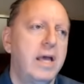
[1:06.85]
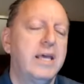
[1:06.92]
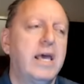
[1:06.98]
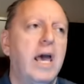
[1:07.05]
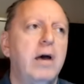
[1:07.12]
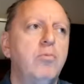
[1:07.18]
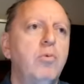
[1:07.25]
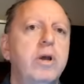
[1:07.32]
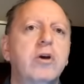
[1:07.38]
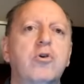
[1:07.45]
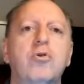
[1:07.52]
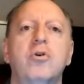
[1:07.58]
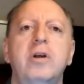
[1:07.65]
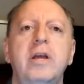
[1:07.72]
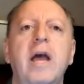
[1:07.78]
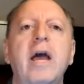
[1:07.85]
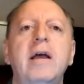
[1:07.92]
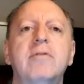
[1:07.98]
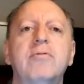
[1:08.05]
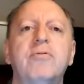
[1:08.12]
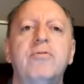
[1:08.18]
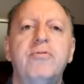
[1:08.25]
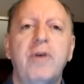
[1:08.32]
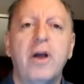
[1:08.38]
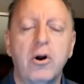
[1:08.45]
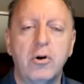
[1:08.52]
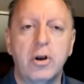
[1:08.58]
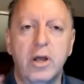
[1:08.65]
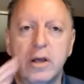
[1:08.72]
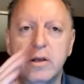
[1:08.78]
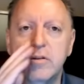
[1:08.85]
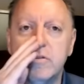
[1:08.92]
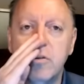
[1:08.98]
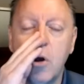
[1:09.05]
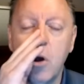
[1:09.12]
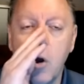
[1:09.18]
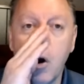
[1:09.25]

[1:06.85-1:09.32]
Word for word: Can we create fairness